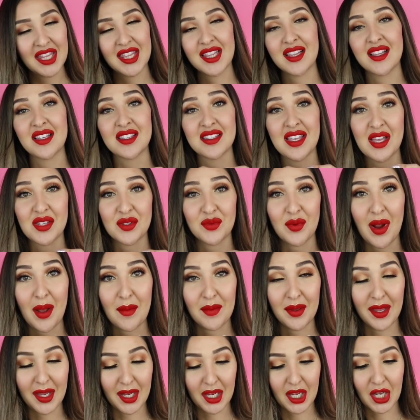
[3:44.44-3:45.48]
This has
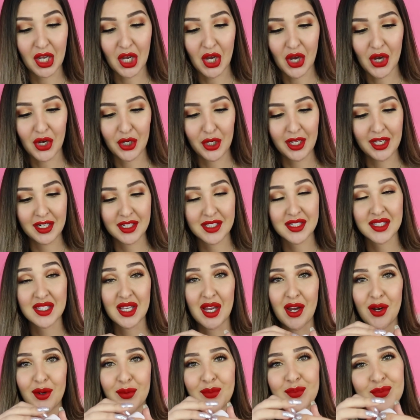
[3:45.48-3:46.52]
wrapping on it,
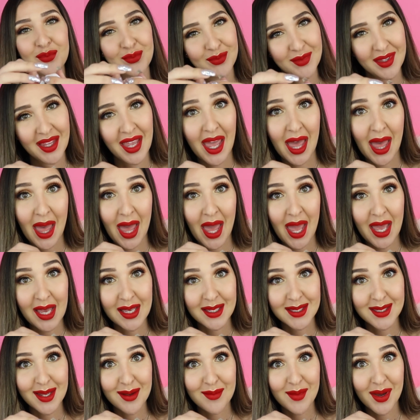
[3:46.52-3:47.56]
so
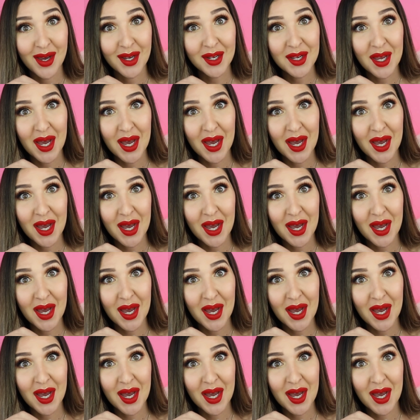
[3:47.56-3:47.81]
ASMR